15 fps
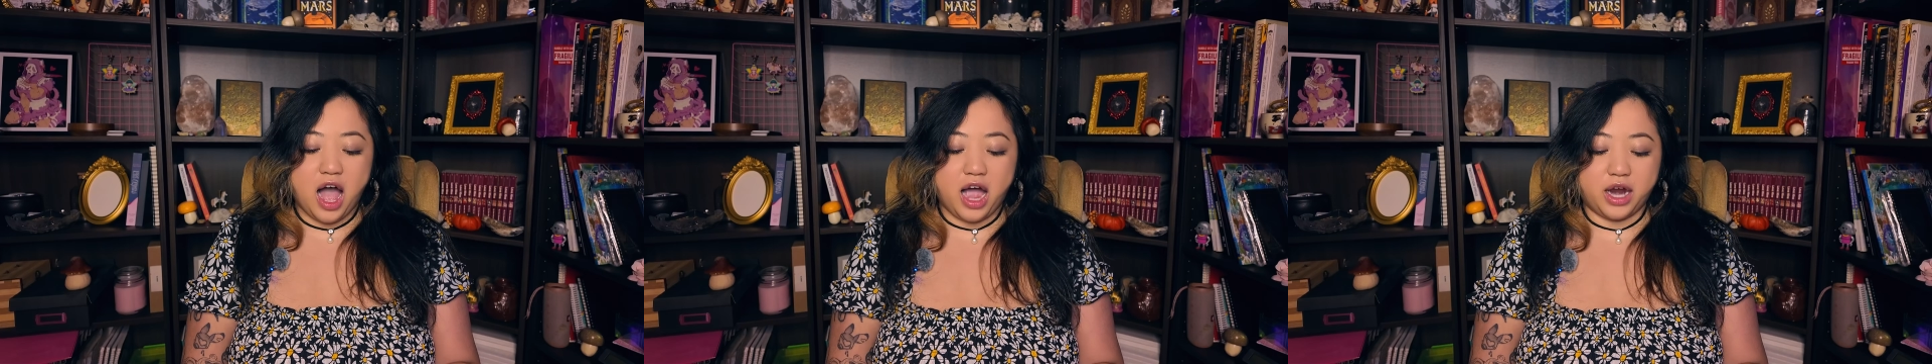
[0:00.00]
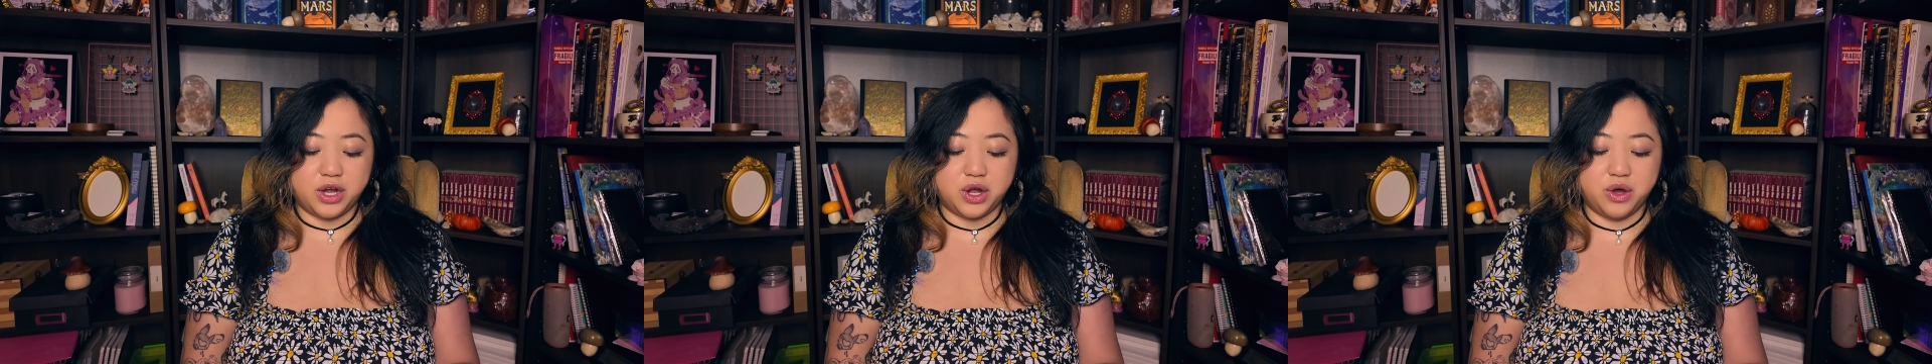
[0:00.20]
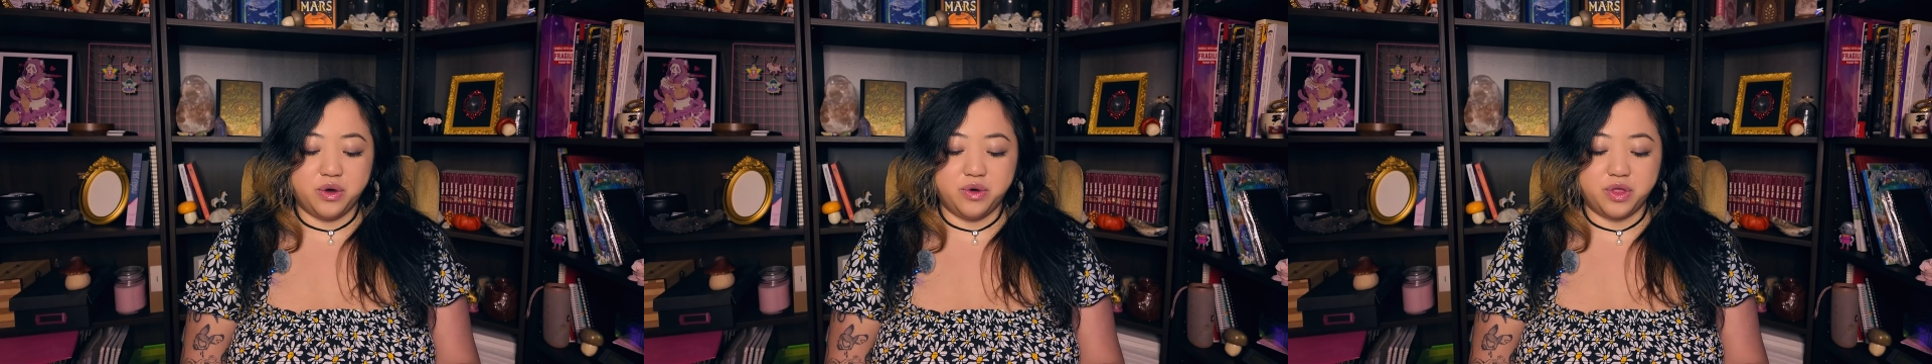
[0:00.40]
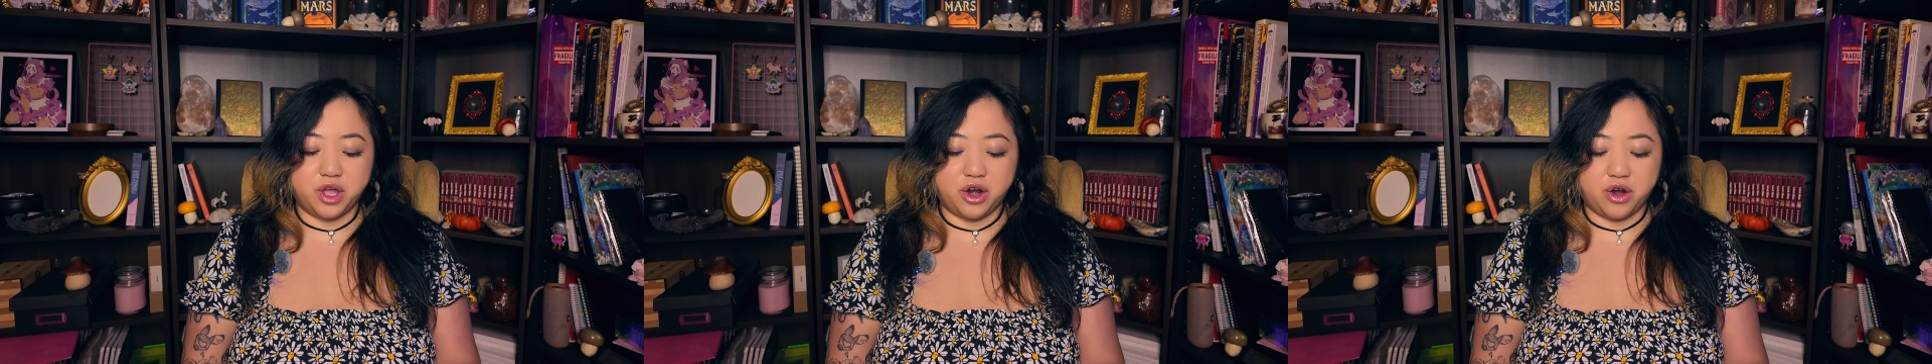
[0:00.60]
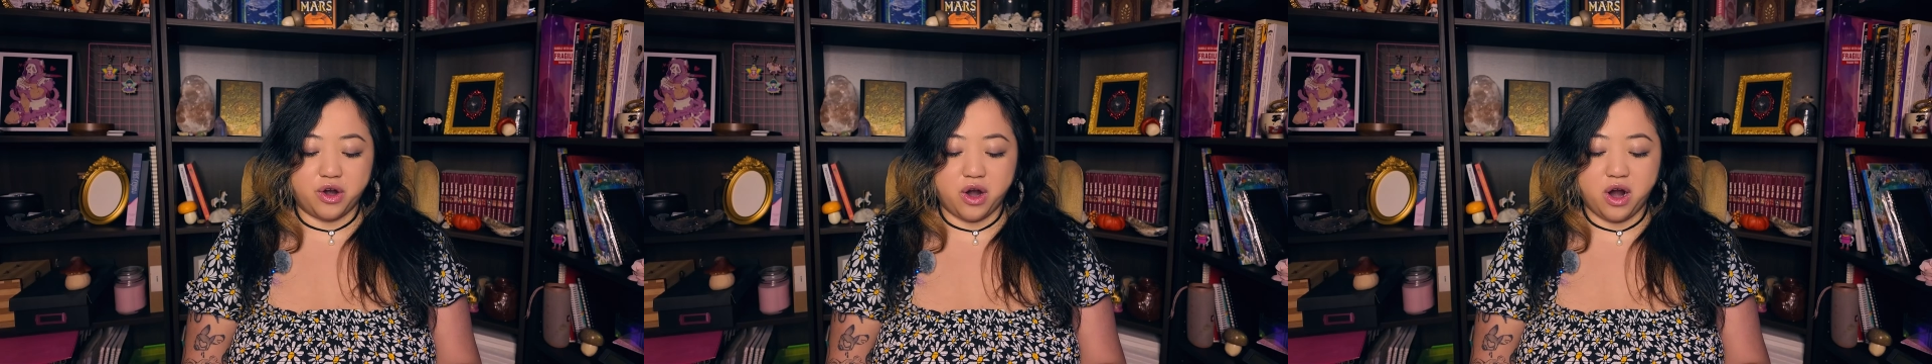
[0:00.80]
I know
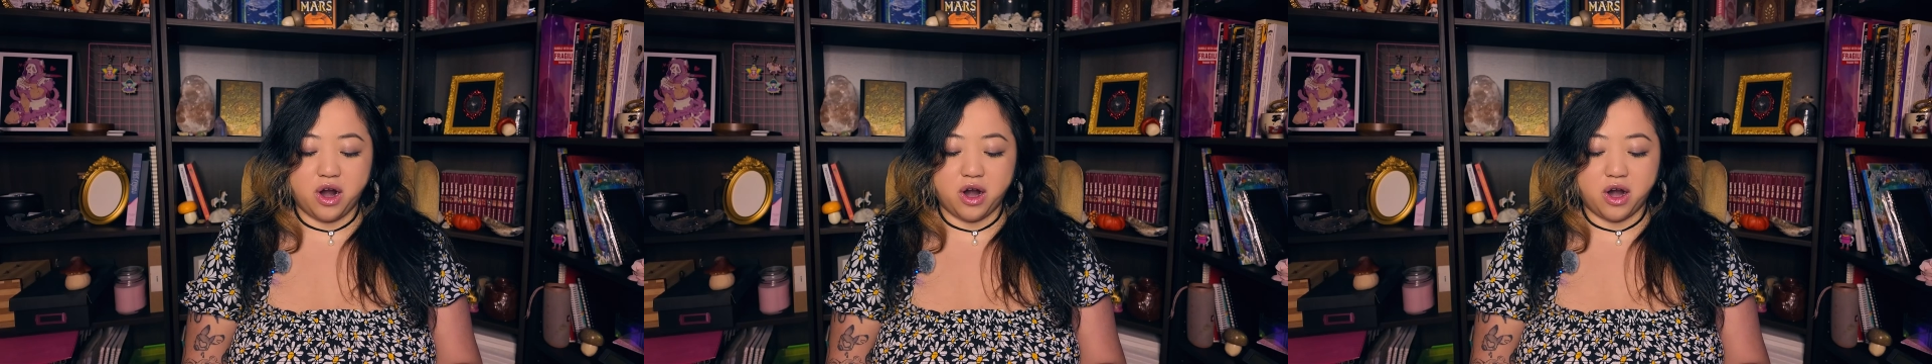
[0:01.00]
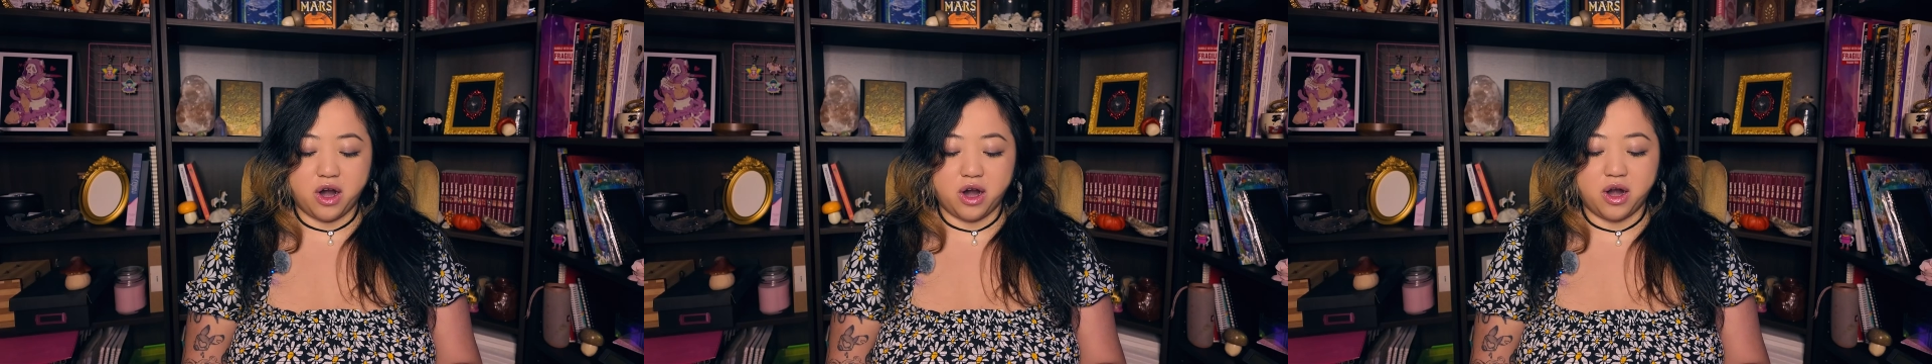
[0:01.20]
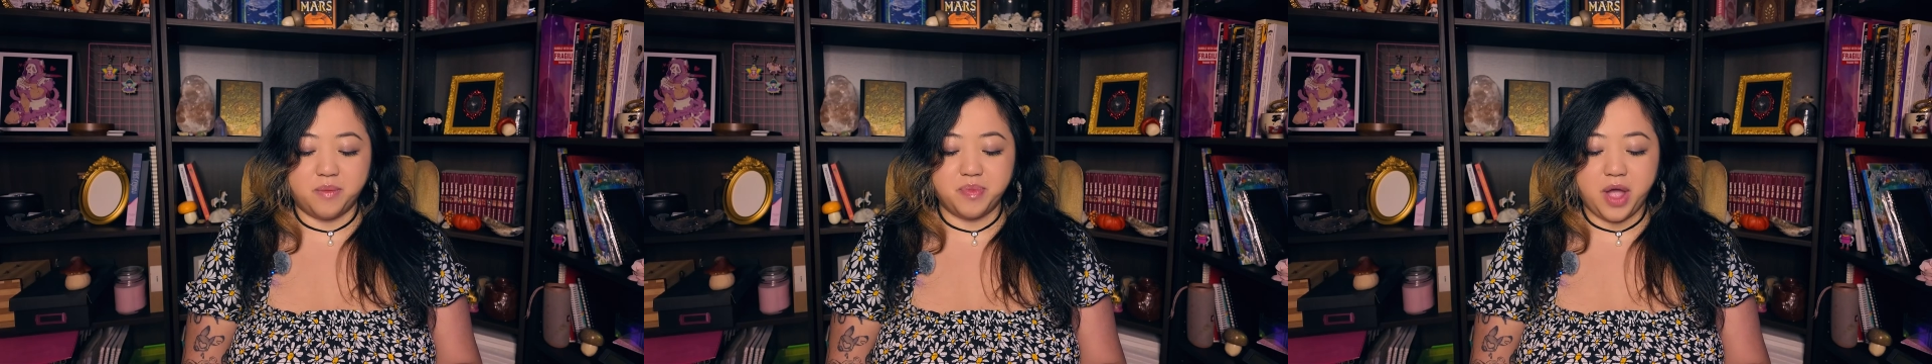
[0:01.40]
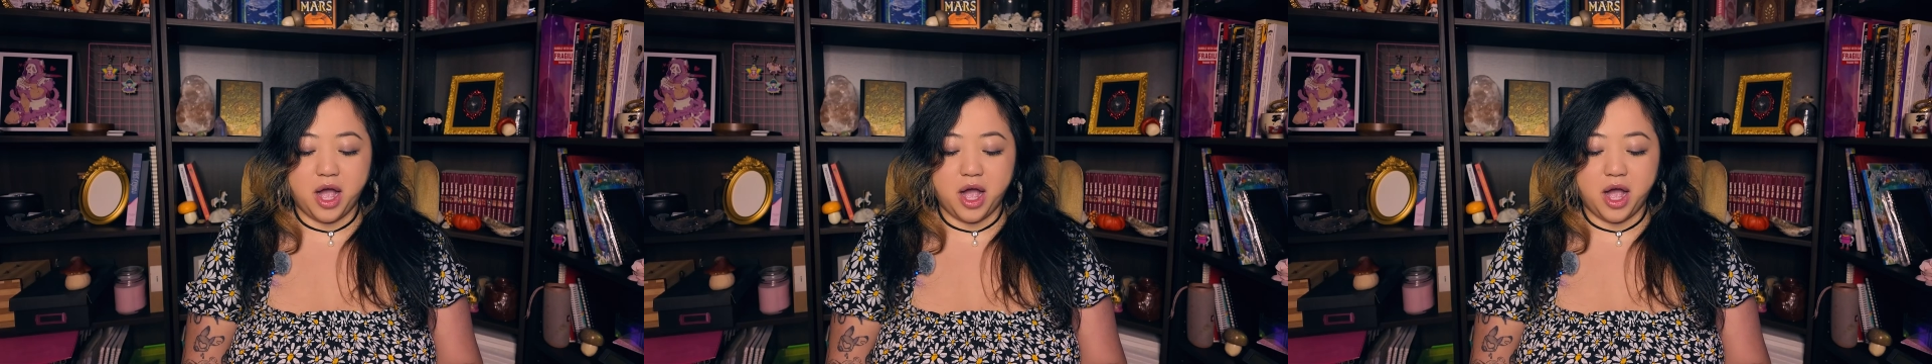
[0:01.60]
there are